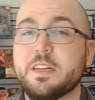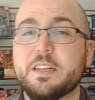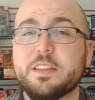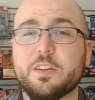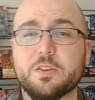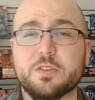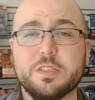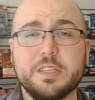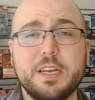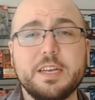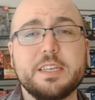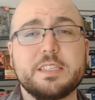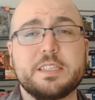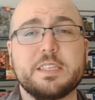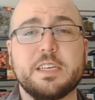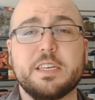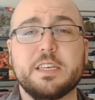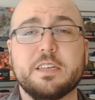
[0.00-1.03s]
There's
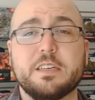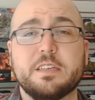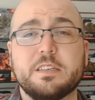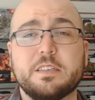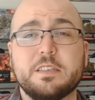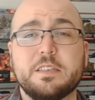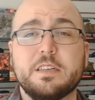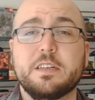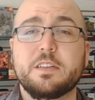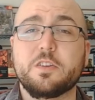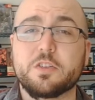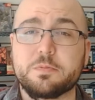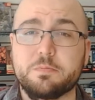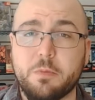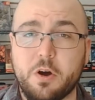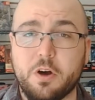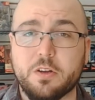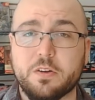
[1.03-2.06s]
Legacy, there's
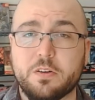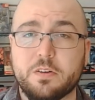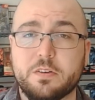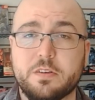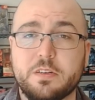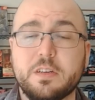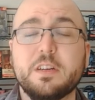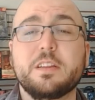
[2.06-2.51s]
Modern,